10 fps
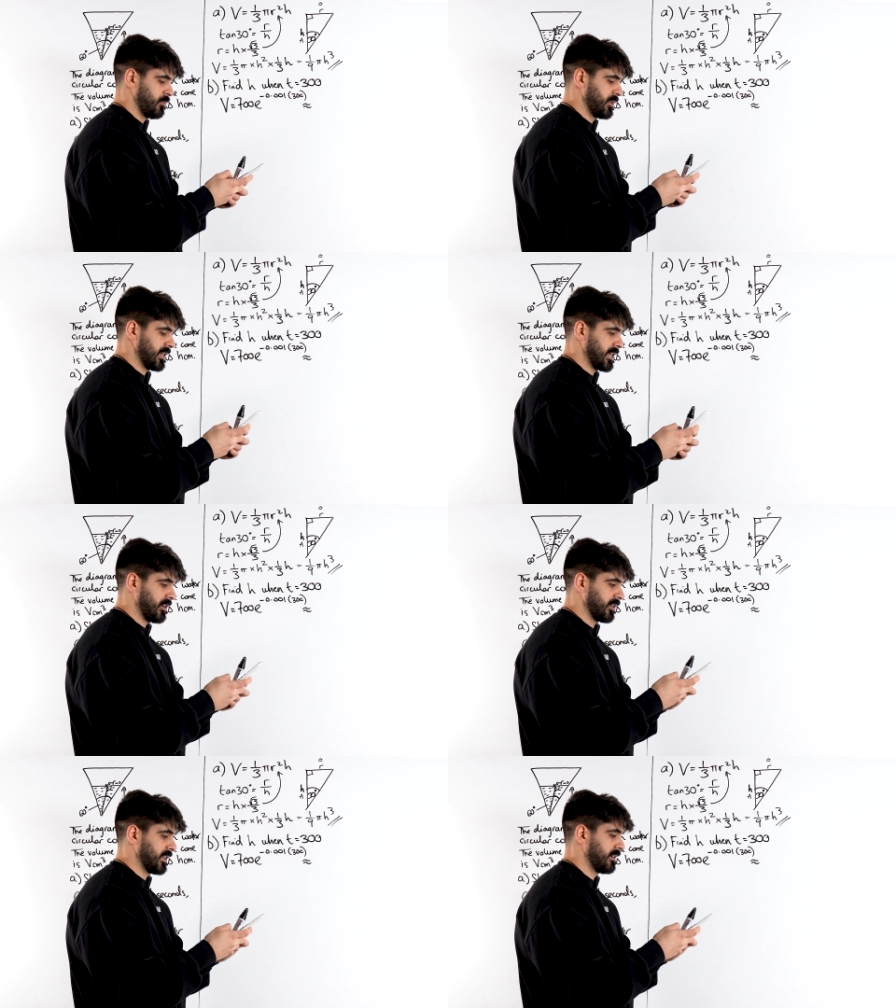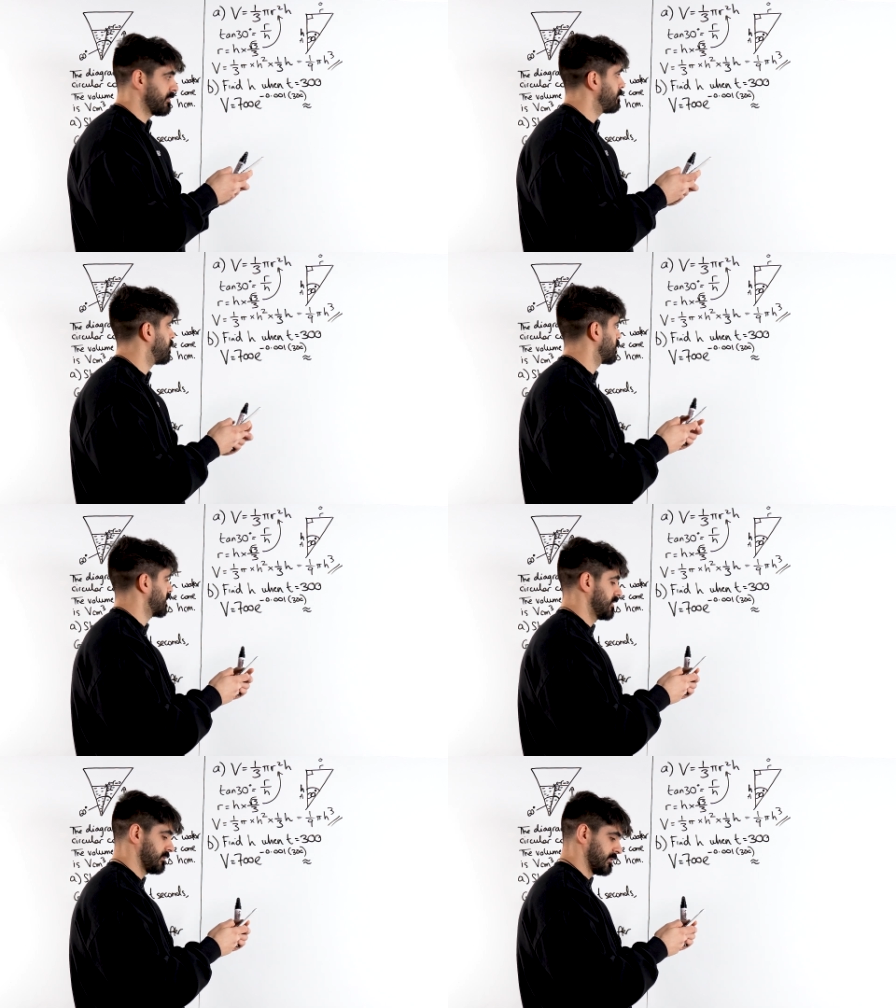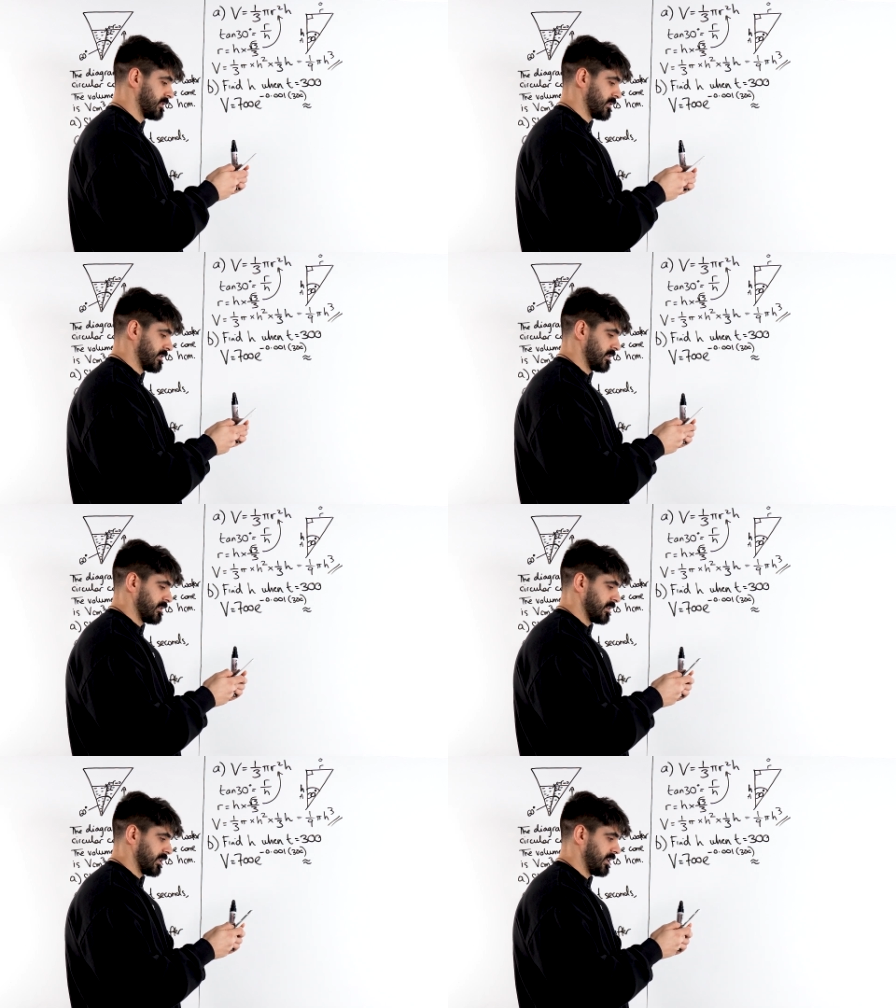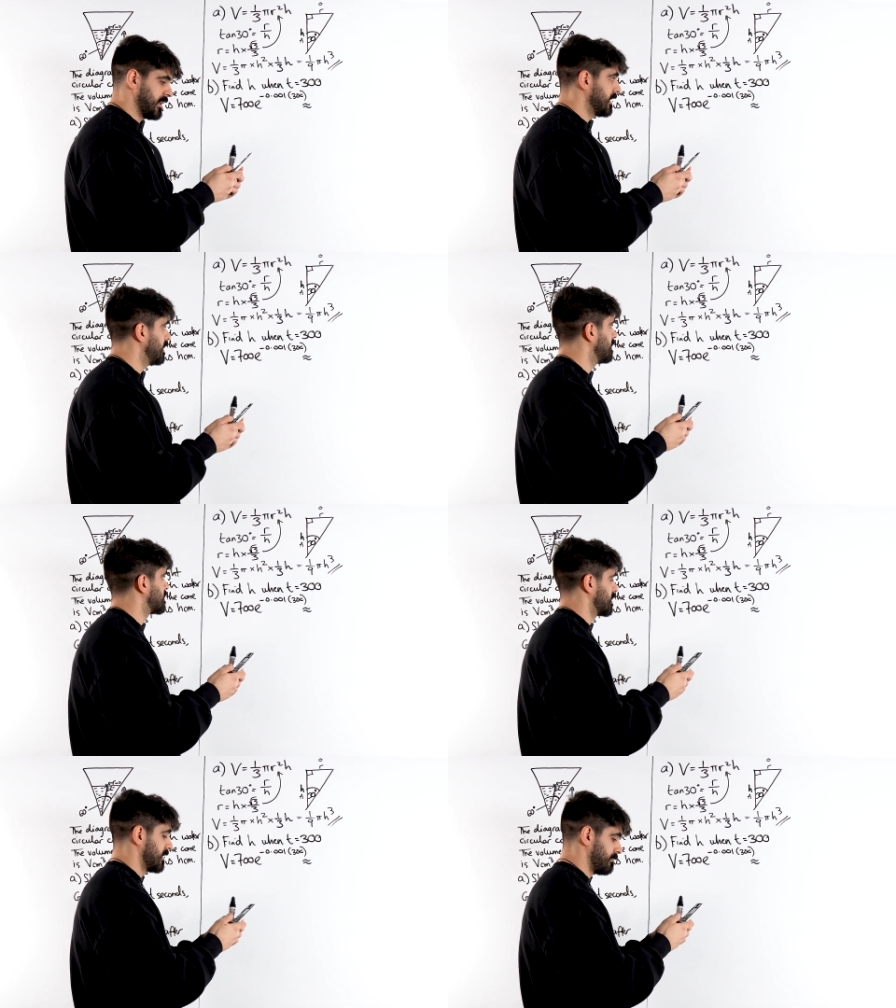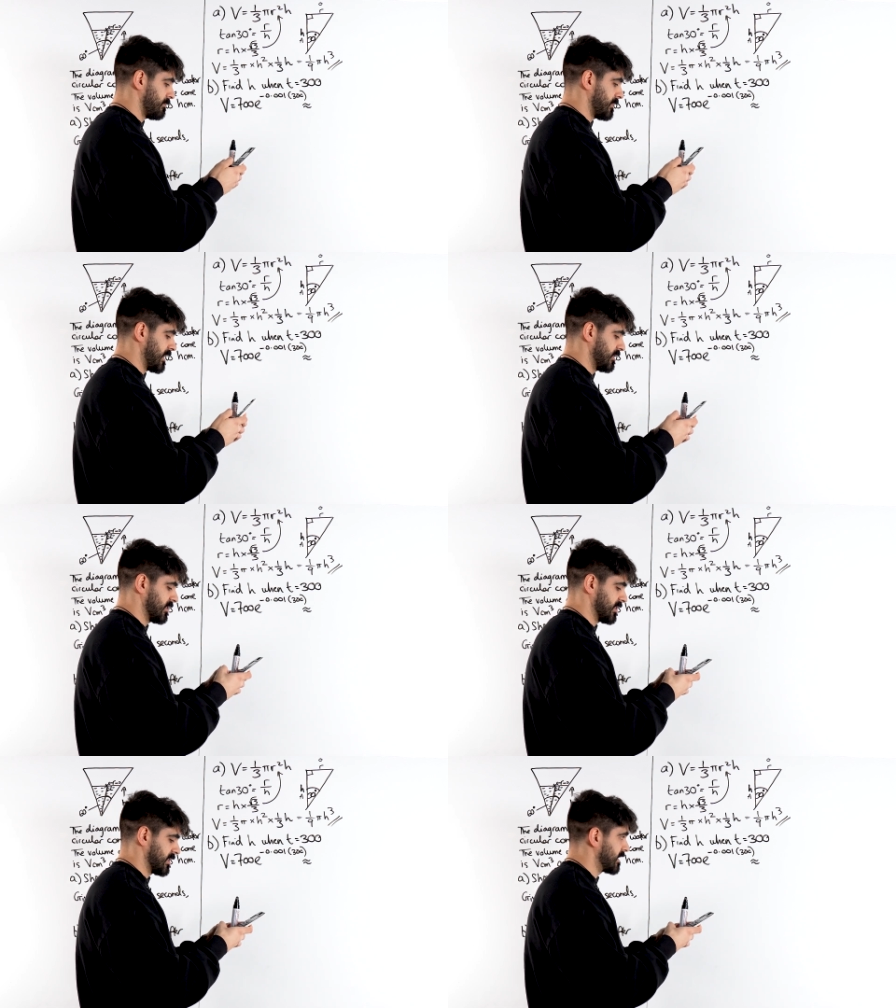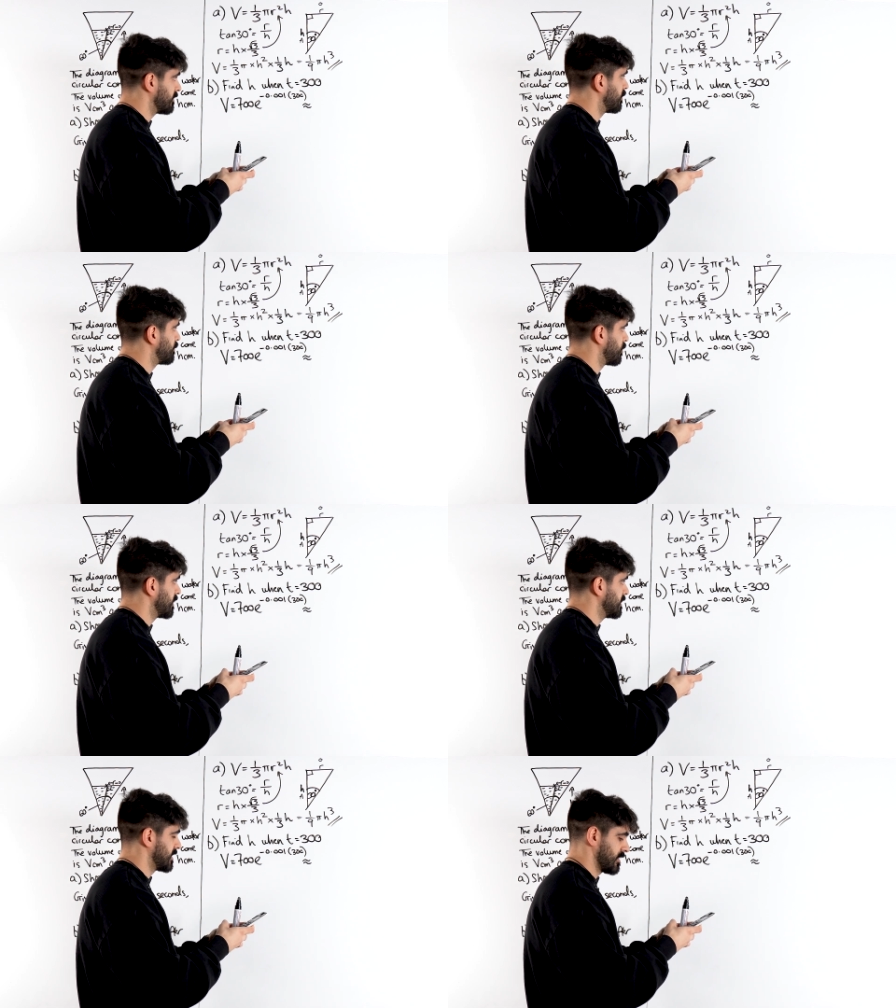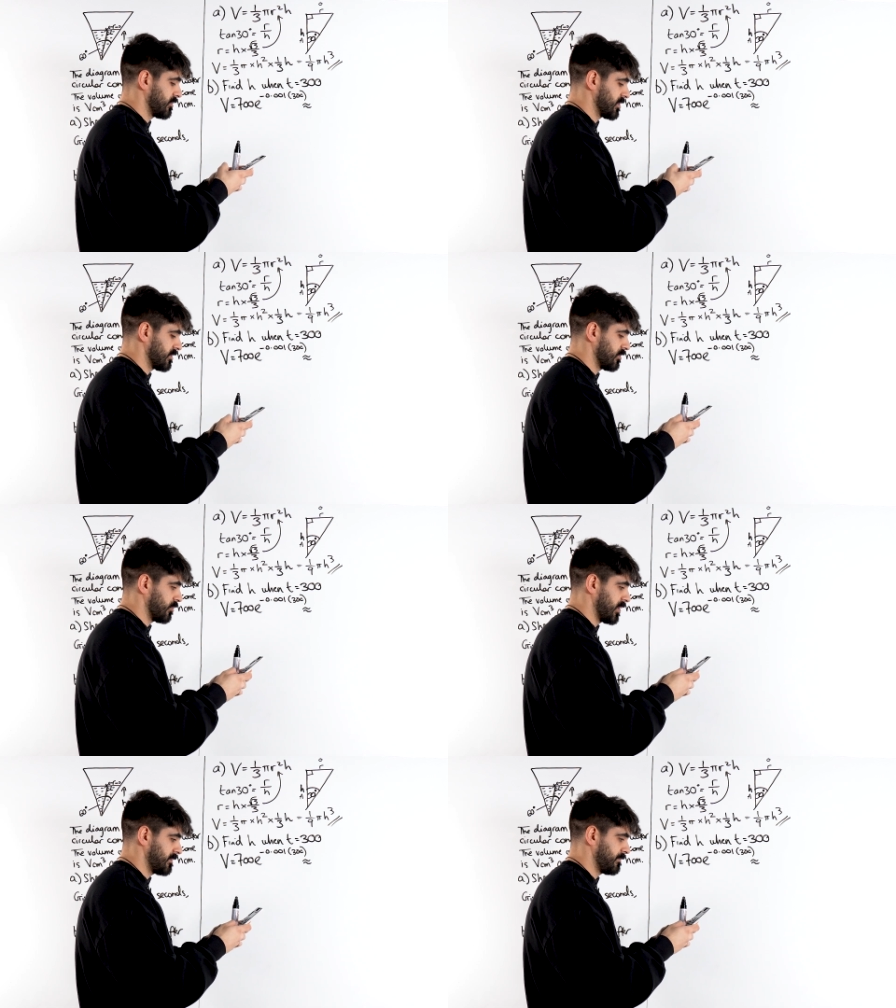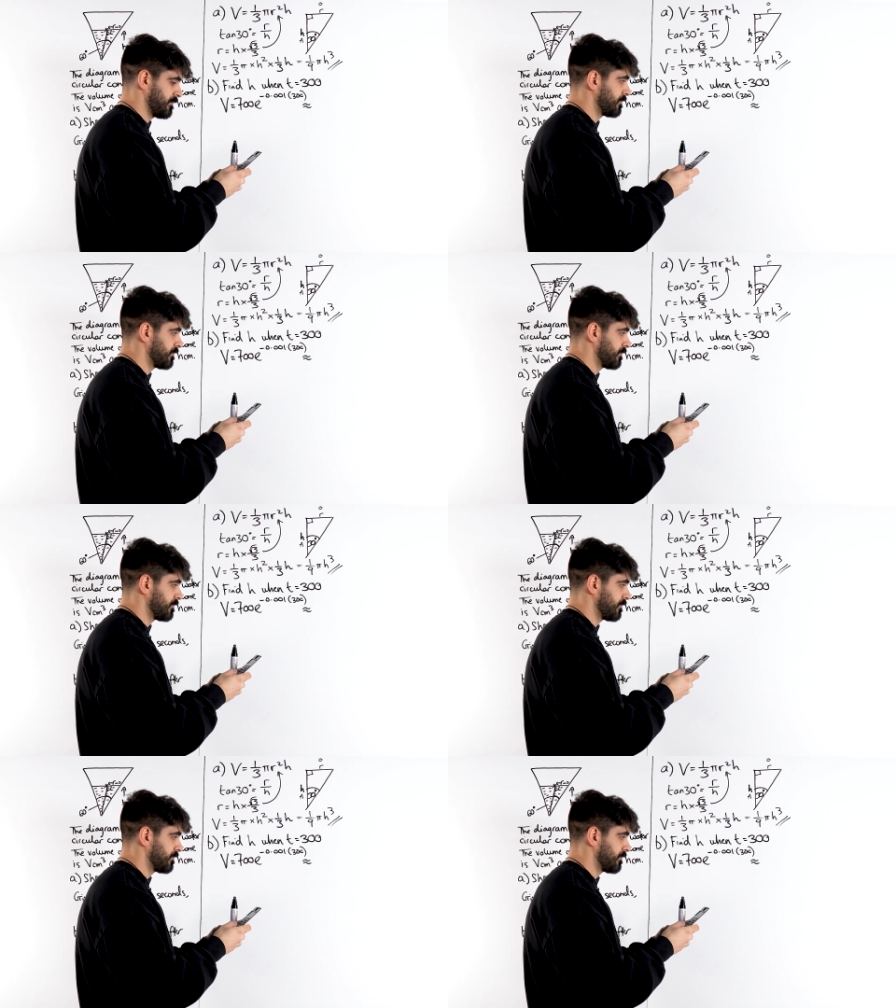with a calculator in my pocket. E to the minus 0 0.001,